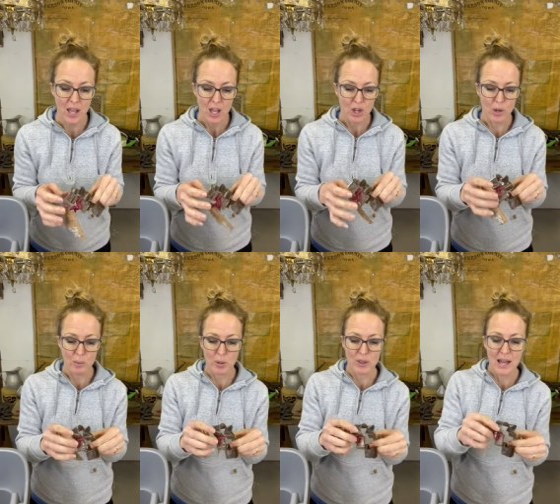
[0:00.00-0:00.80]
You could
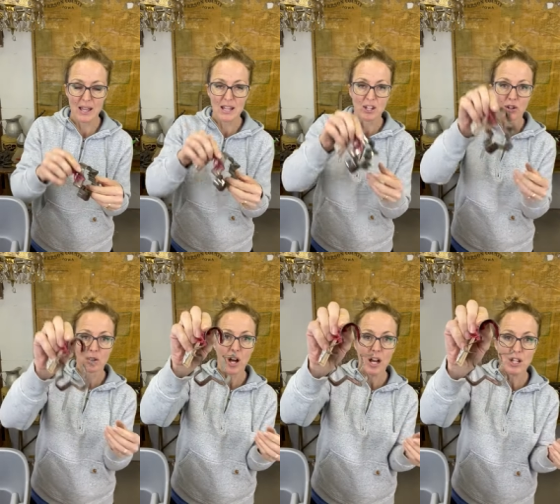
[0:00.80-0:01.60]
put that in your
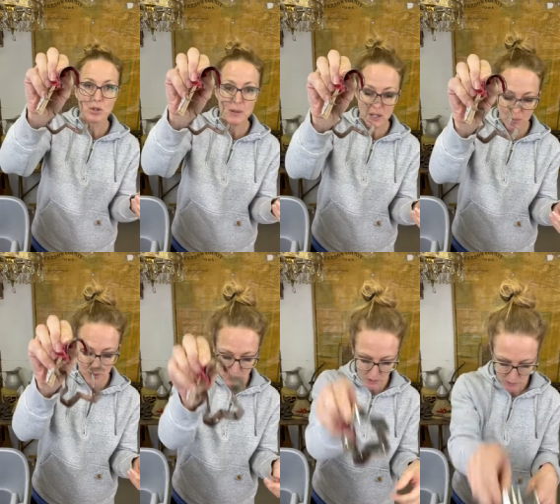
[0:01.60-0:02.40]
laundry
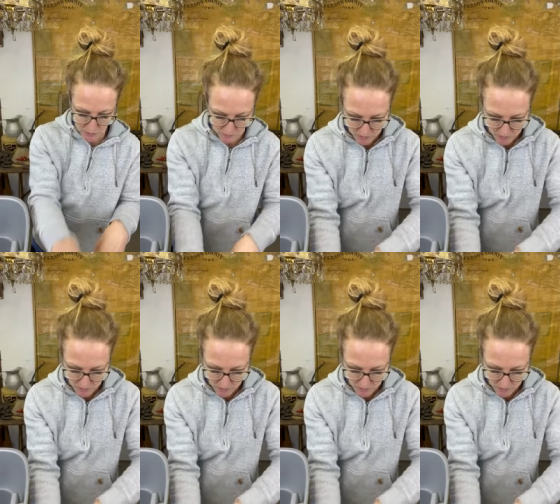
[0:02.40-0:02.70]
room,